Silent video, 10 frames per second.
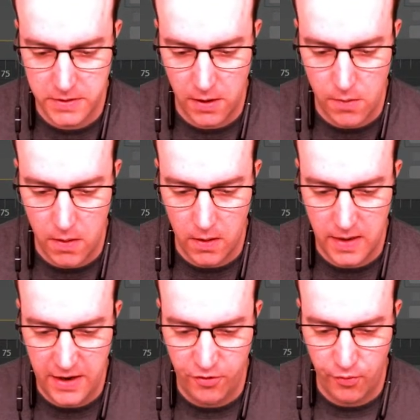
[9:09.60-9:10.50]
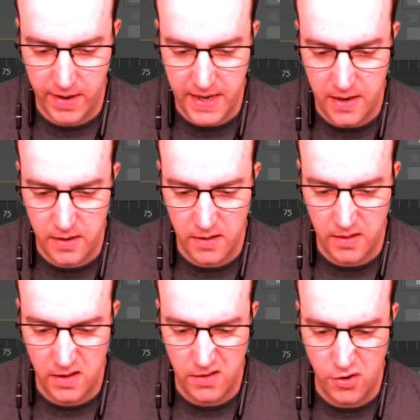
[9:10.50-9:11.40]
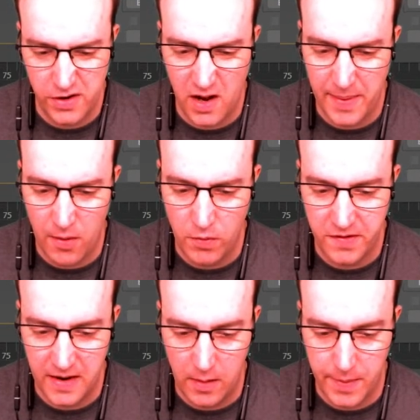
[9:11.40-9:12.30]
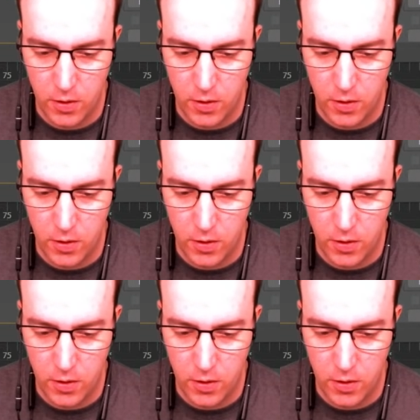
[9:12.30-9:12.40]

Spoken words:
So literally, you could come outwards a little